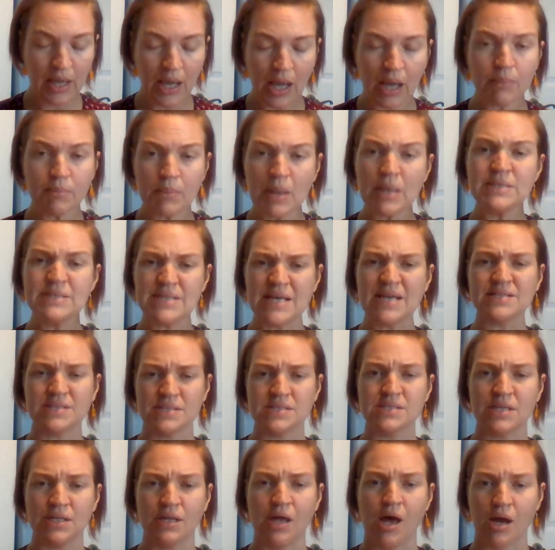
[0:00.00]
It made
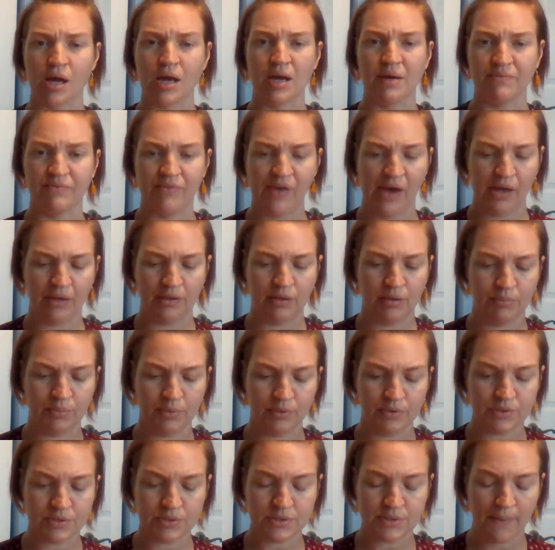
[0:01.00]
sense to lock up
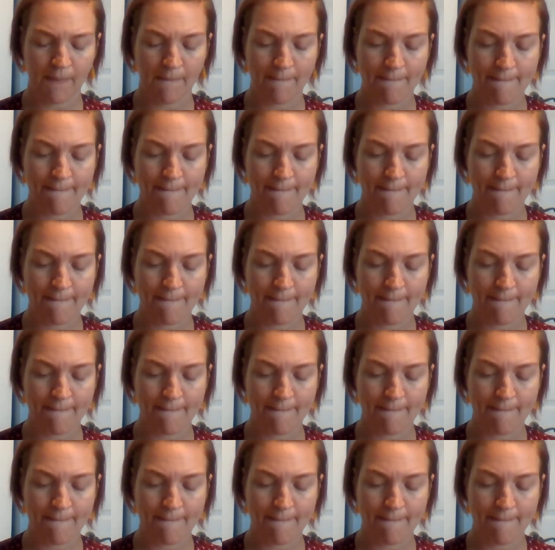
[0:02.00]
valuables.